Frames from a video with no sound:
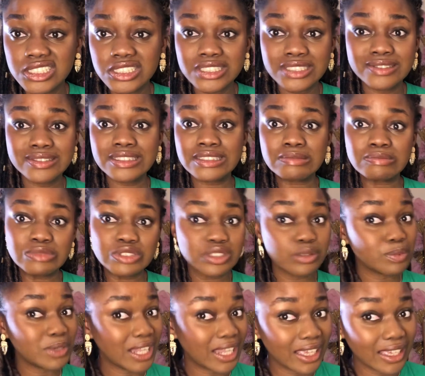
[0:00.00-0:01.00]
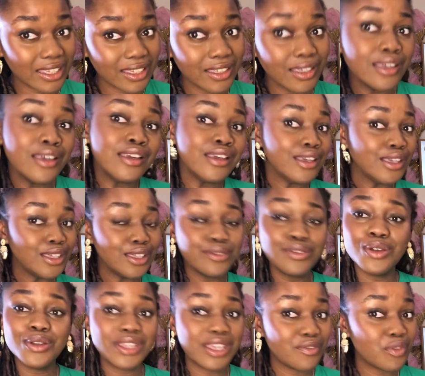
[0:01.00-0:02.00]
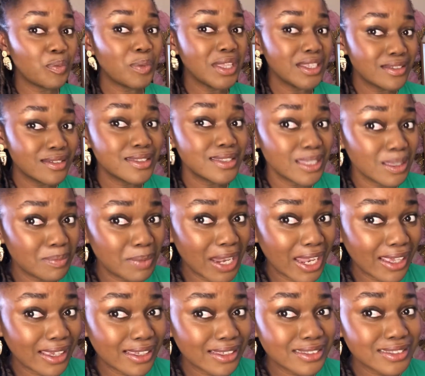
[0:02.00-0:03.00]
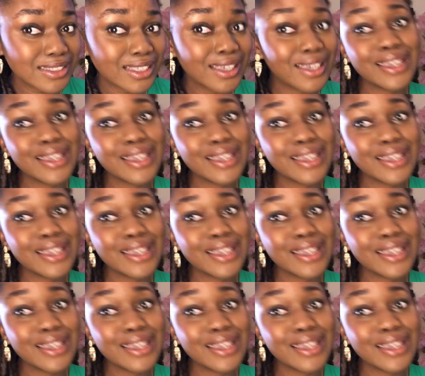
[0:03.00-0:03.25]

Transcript: that resembles a play. You've only ever been to see plays.